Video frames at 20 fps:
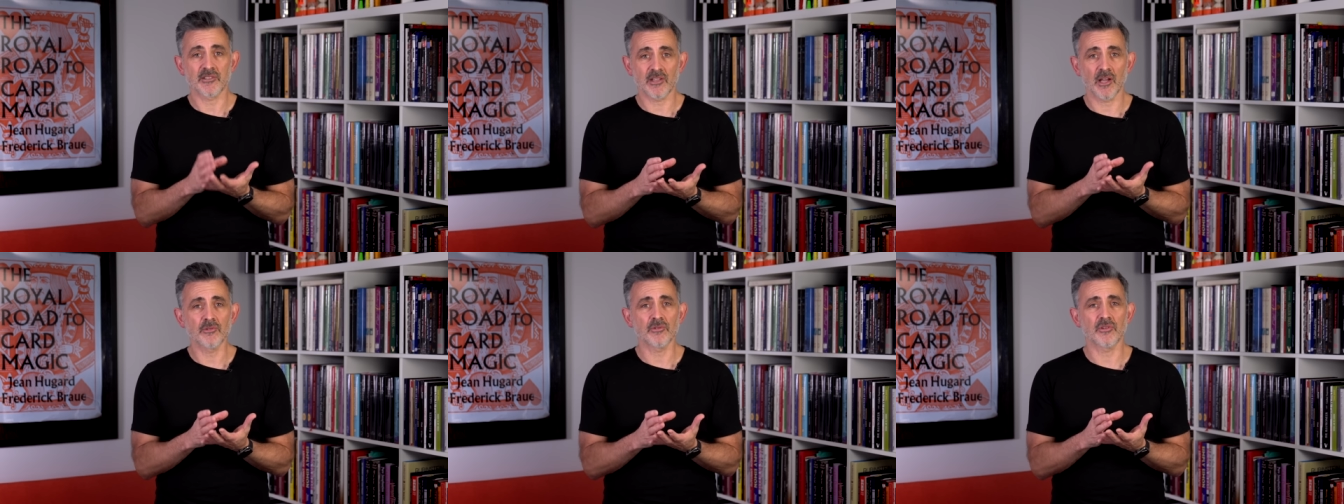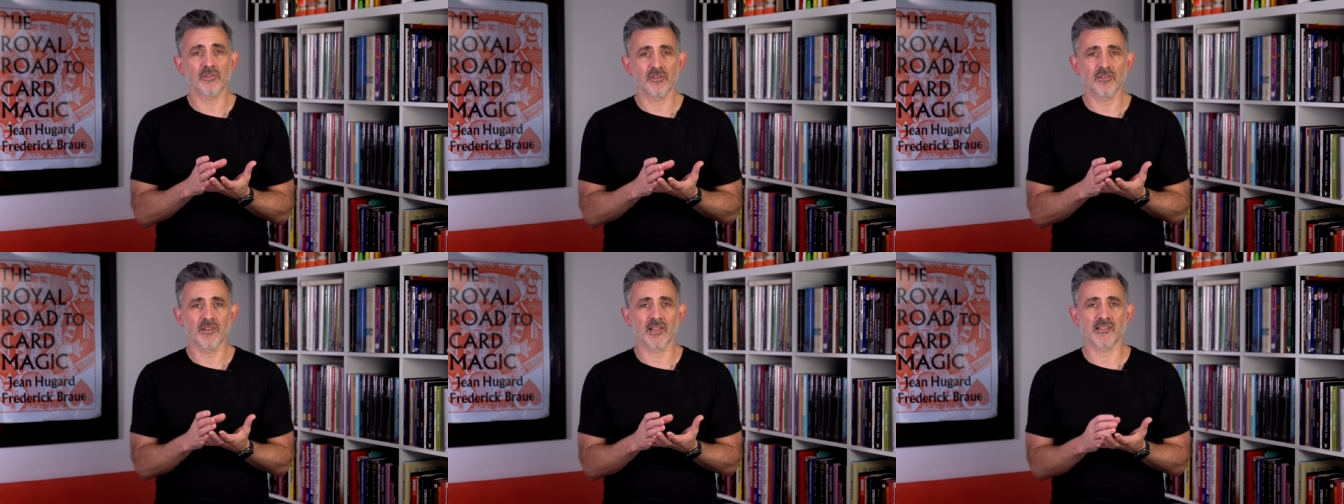don't
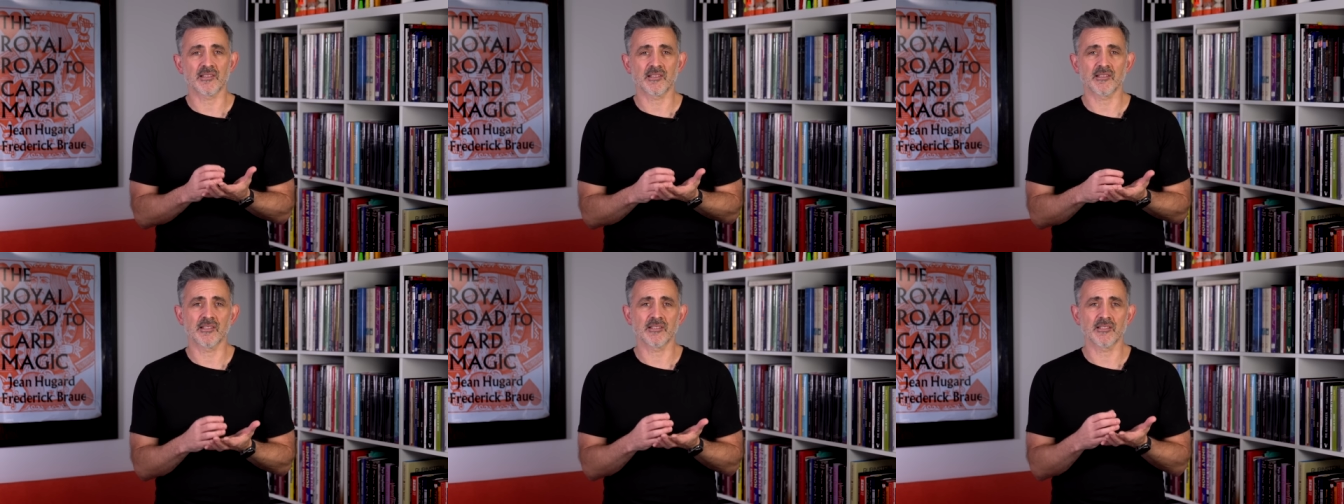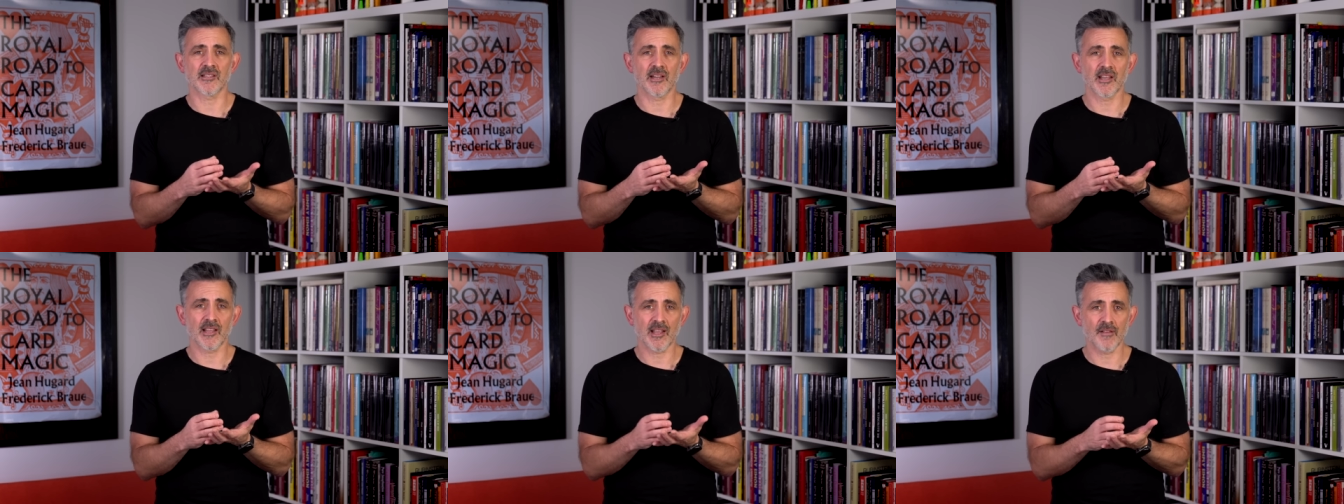do this because it's
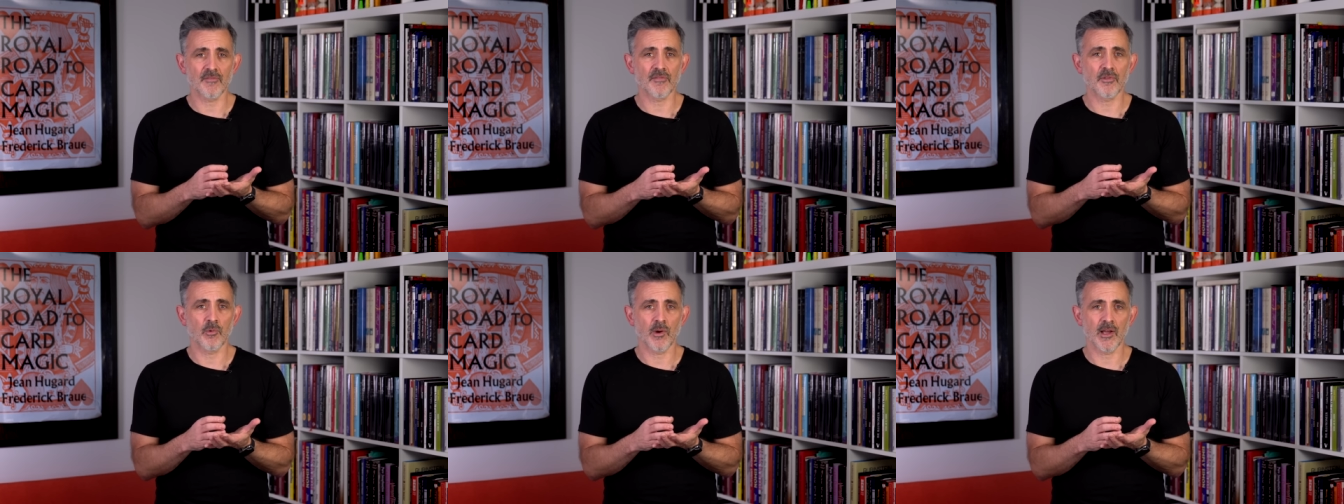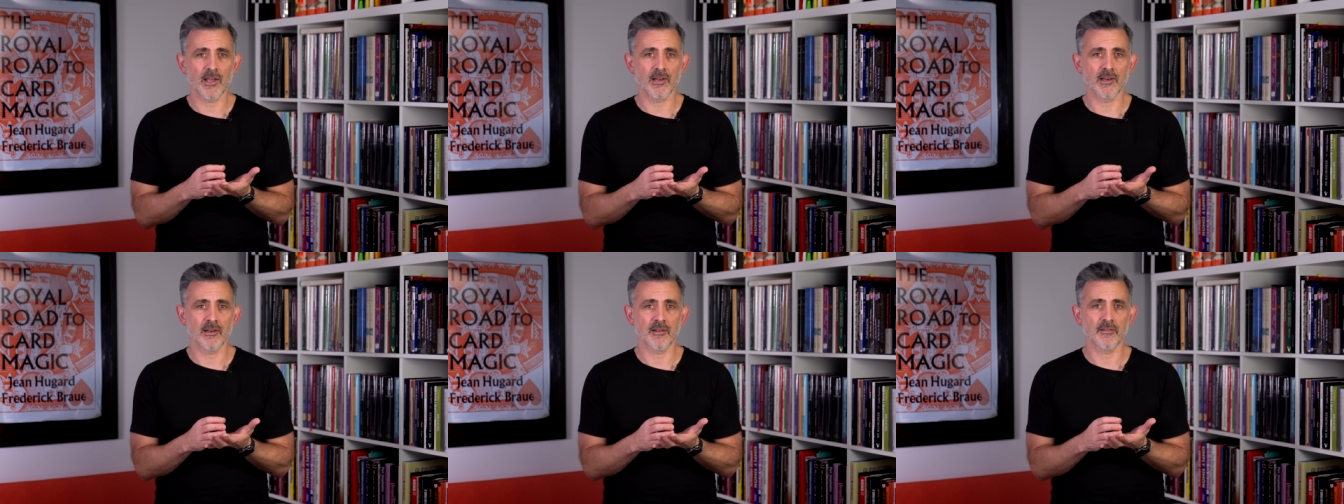going to give the
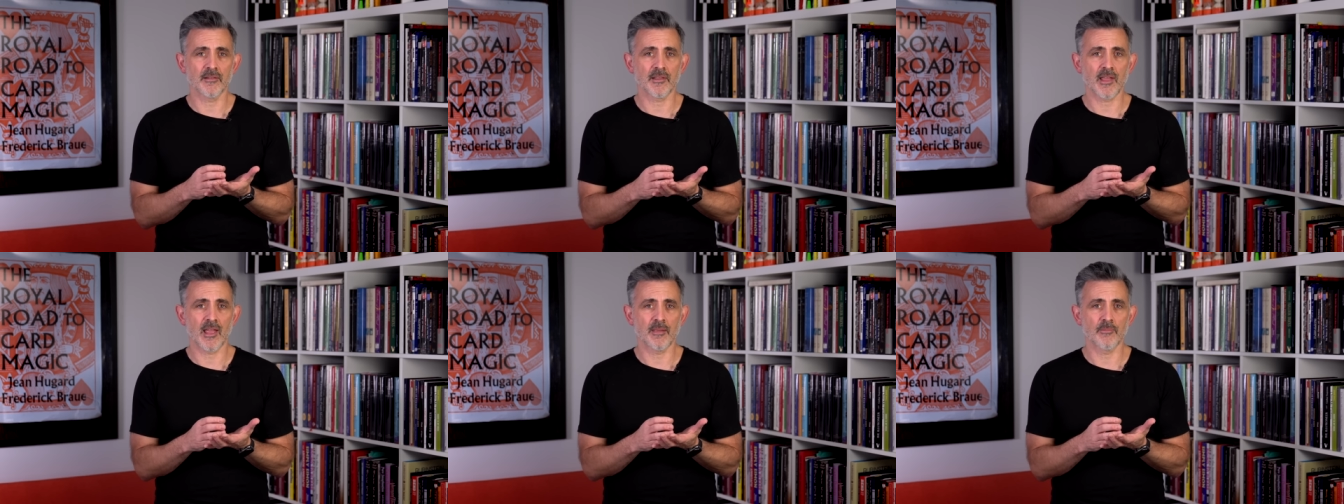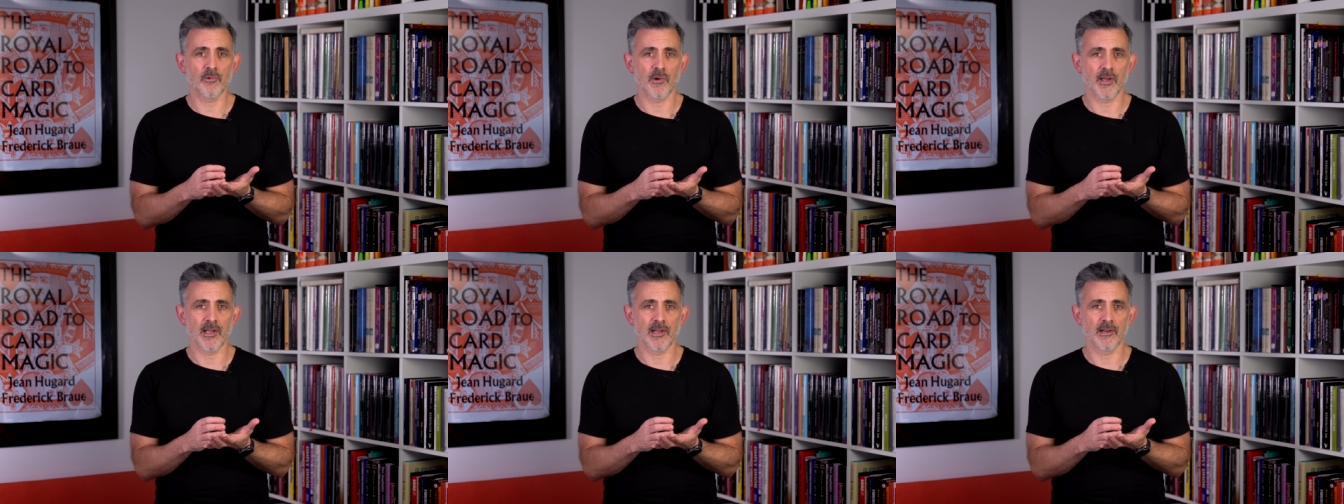way,
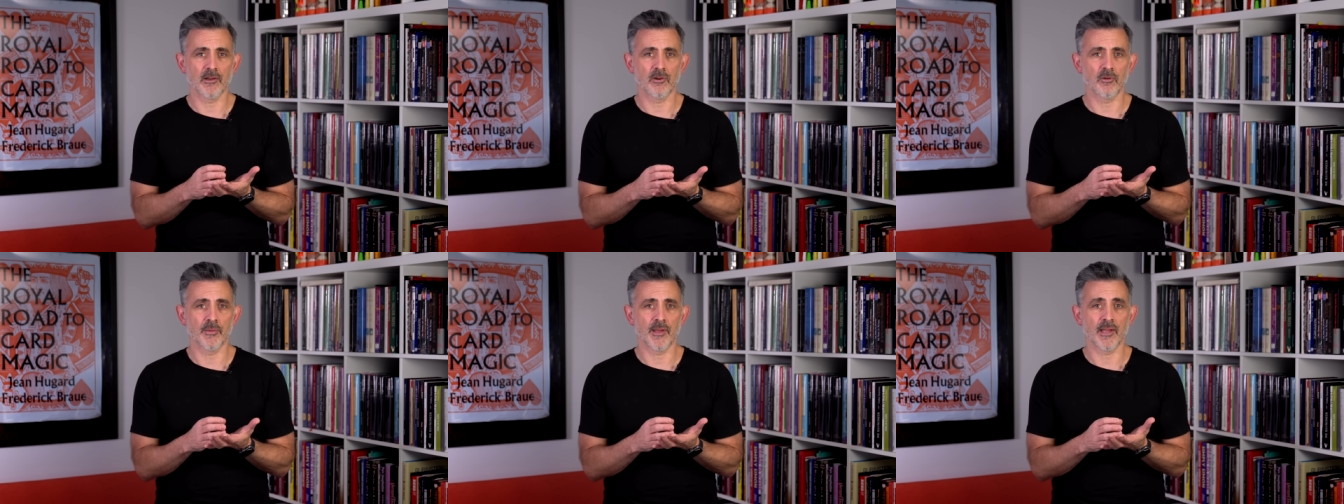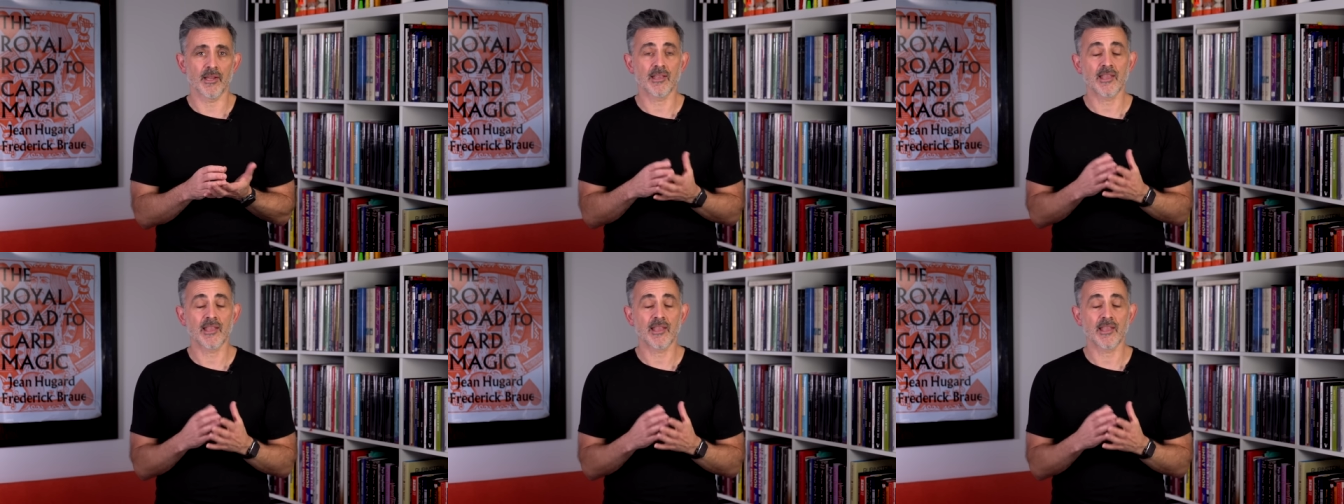game away a little bit.